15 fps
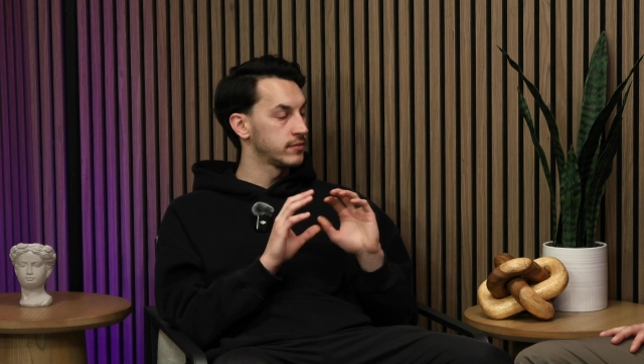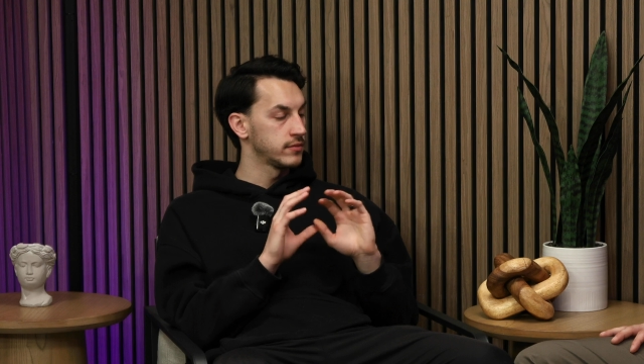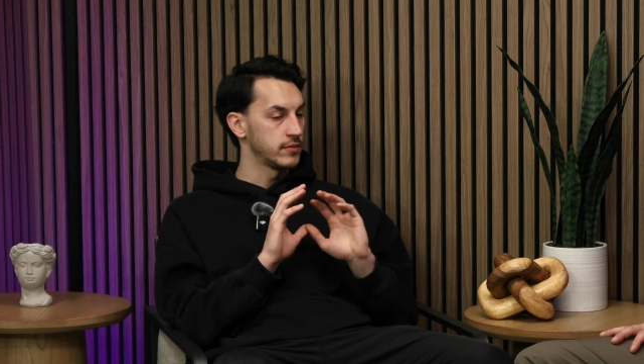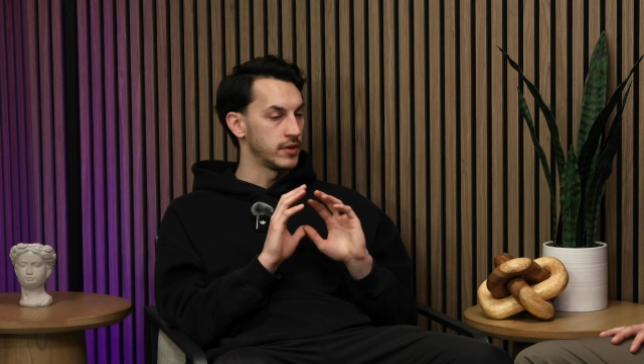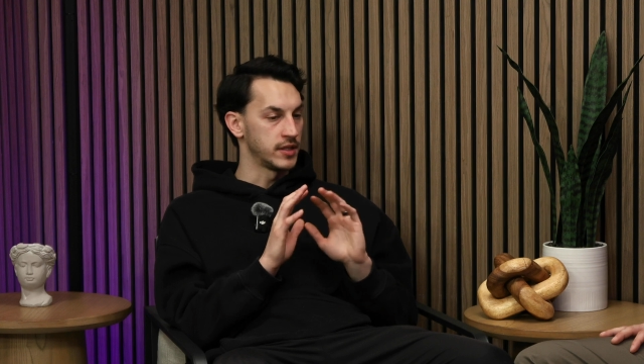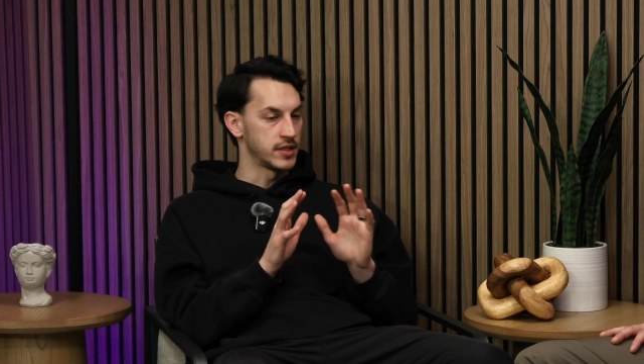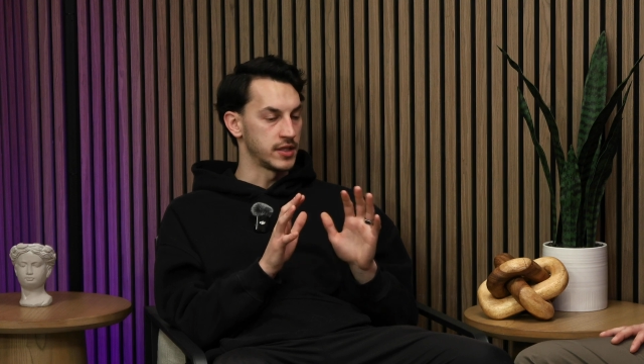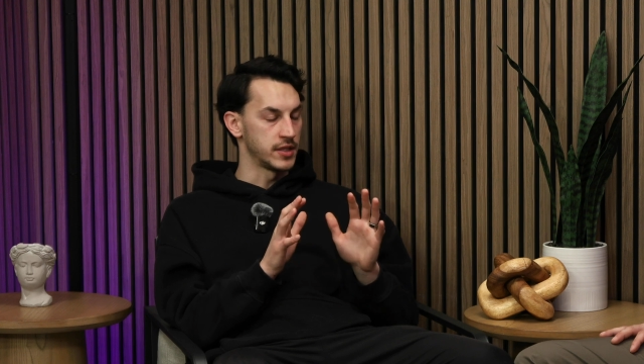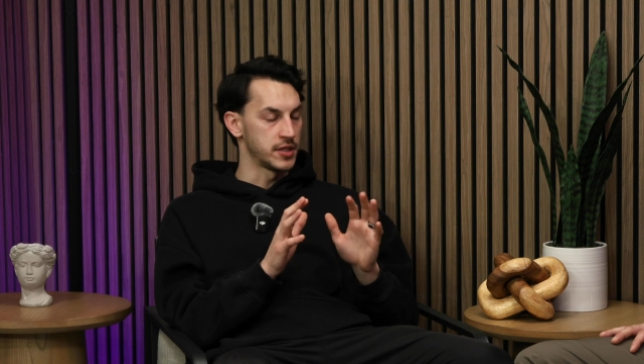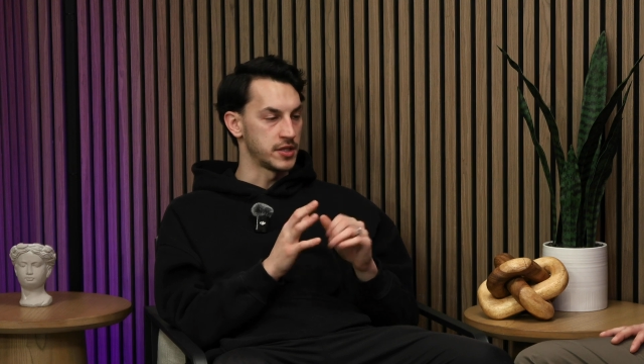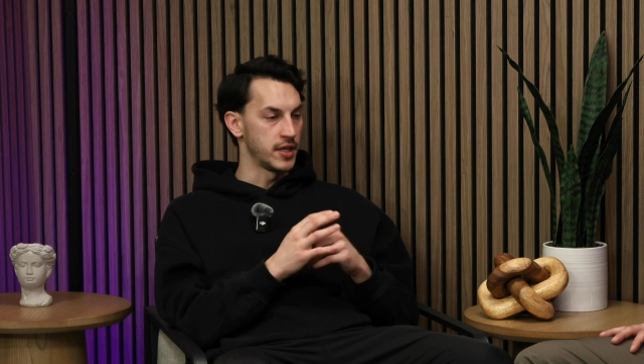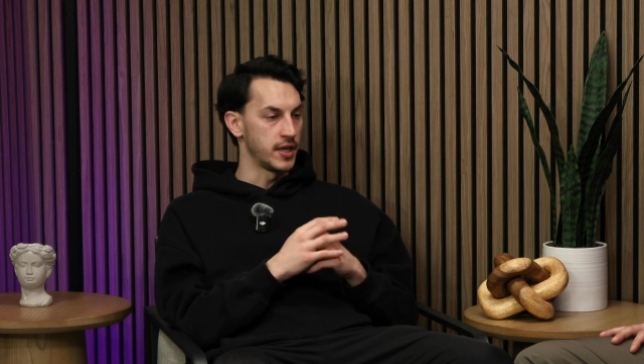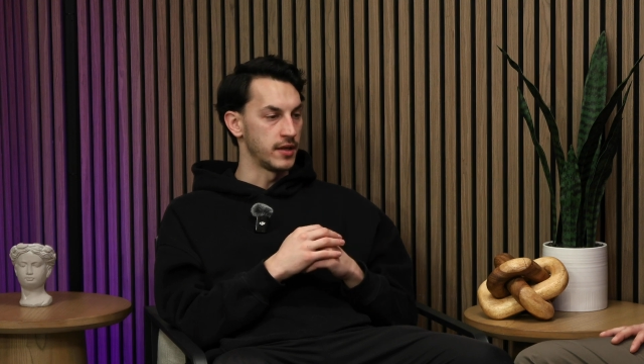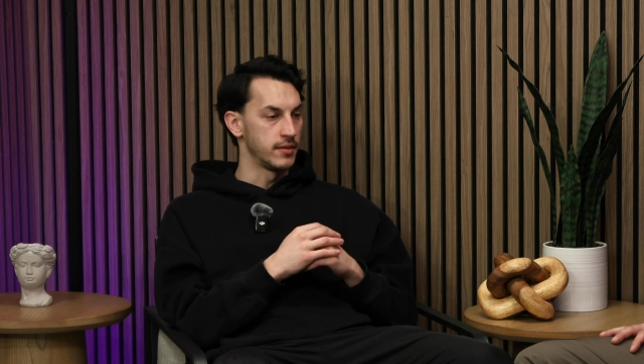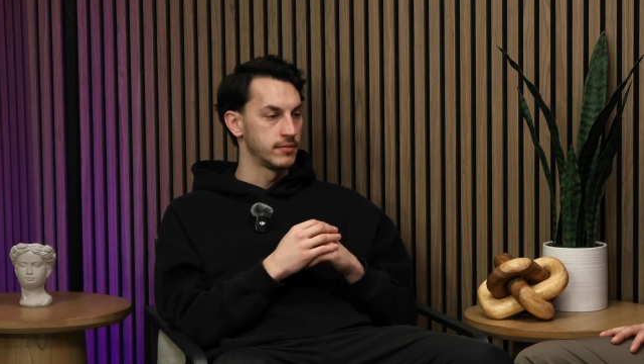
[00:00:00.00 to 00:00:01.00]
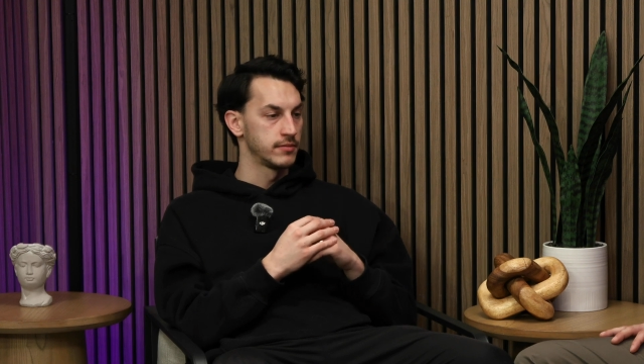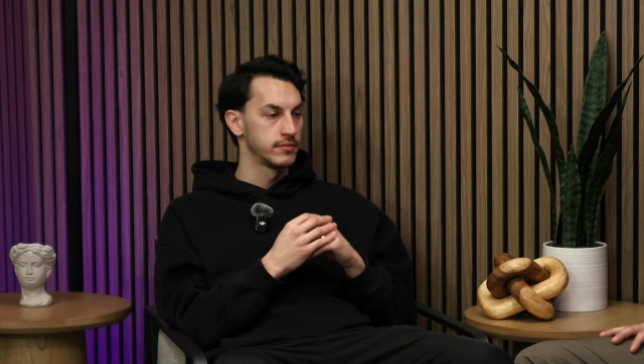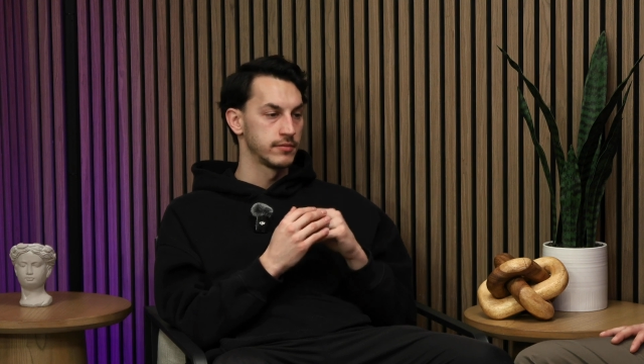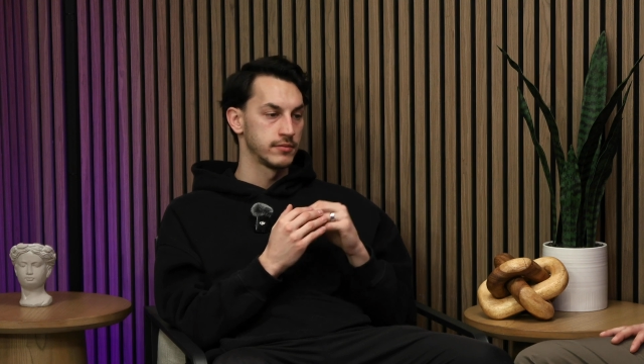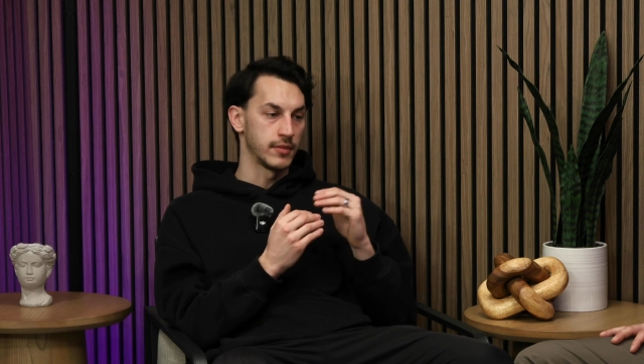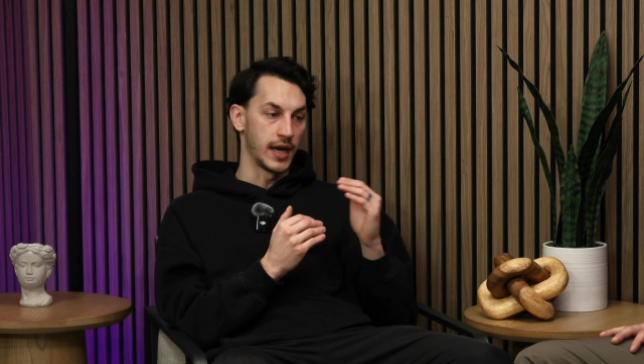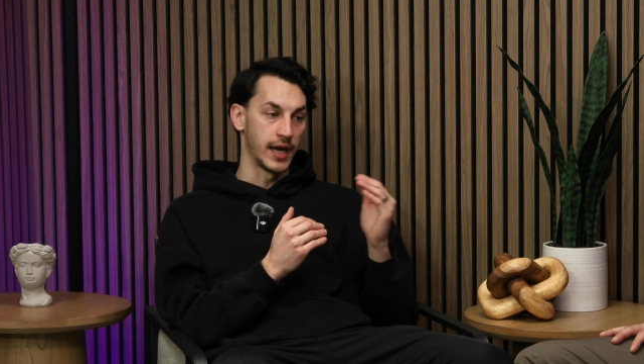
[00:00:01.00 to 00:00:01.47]
It's in the city.
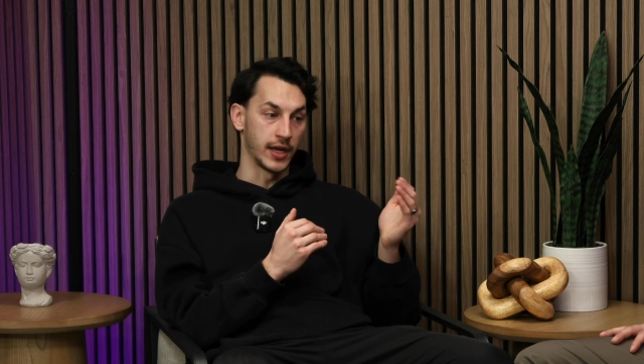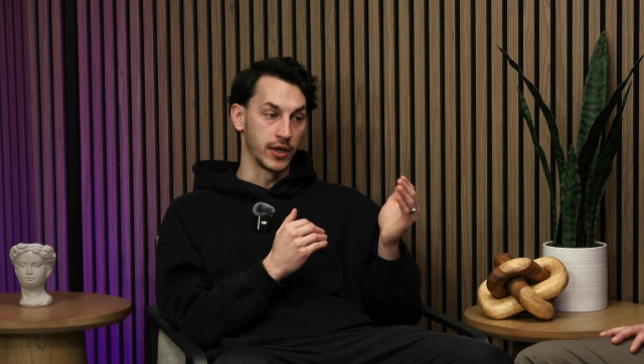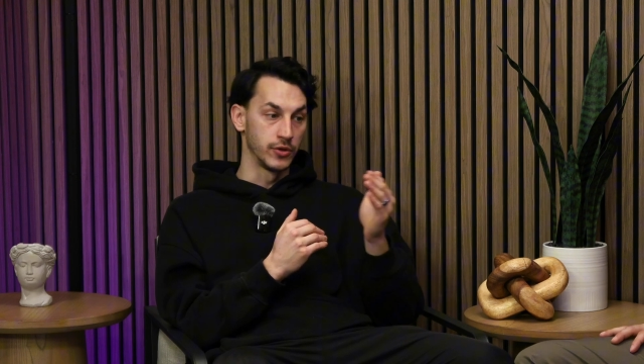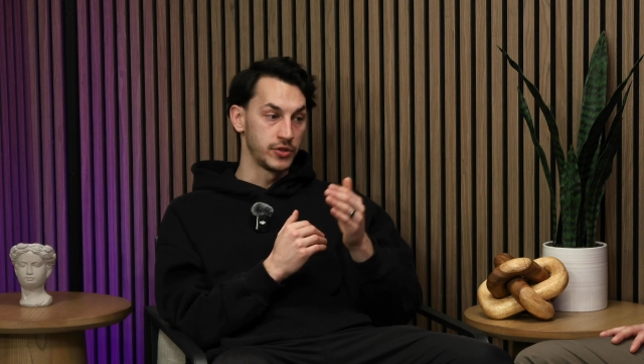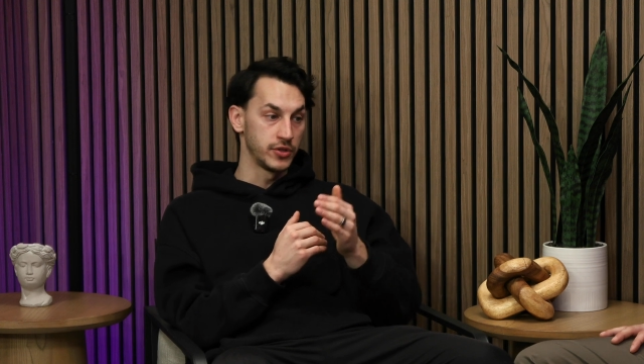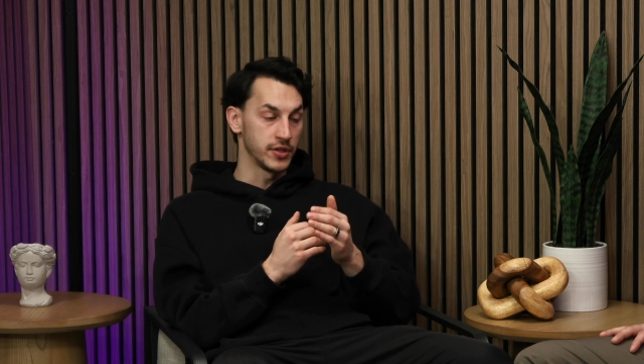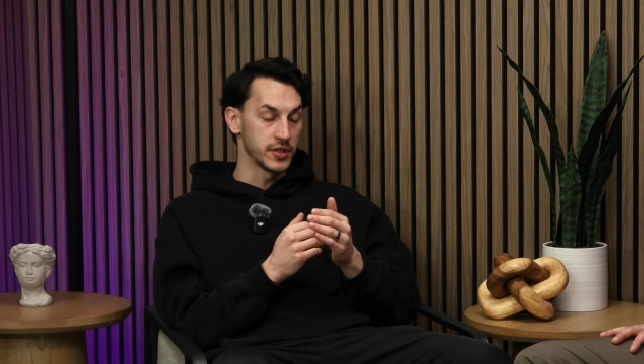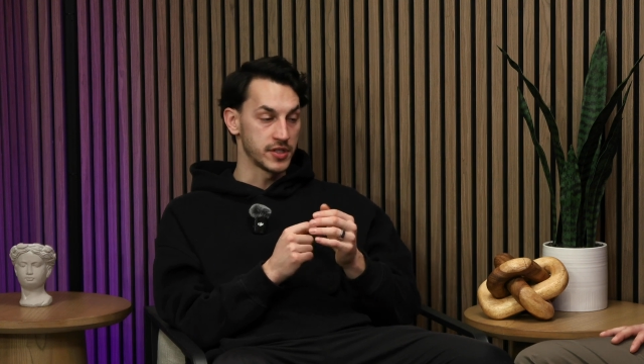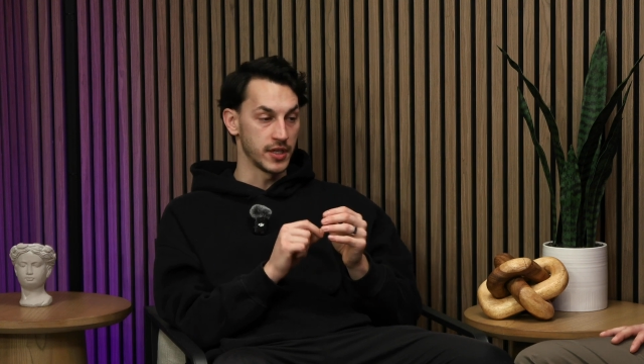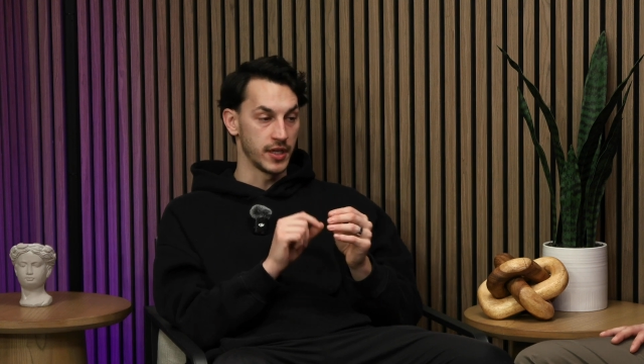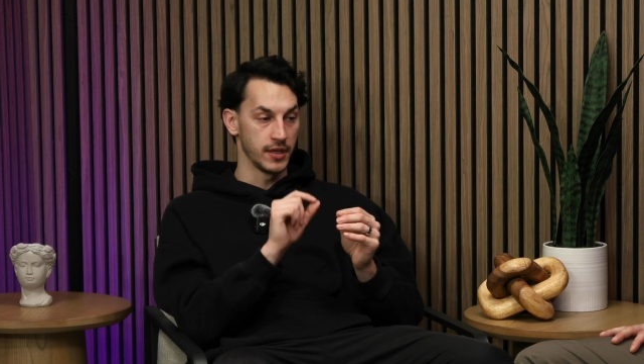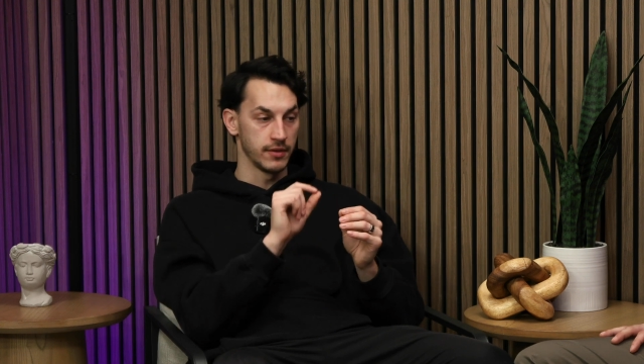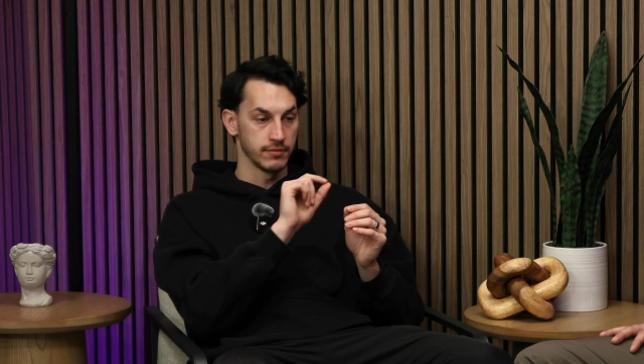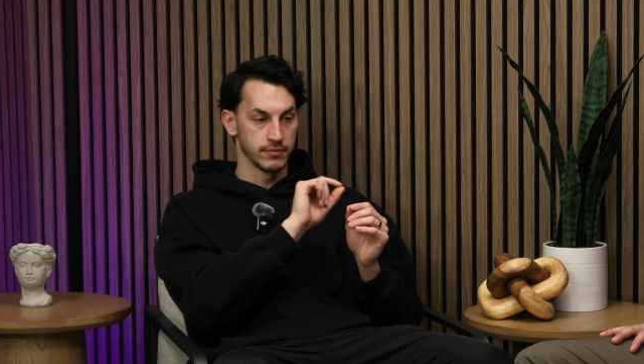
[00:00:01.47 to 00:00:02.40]
I go to the city.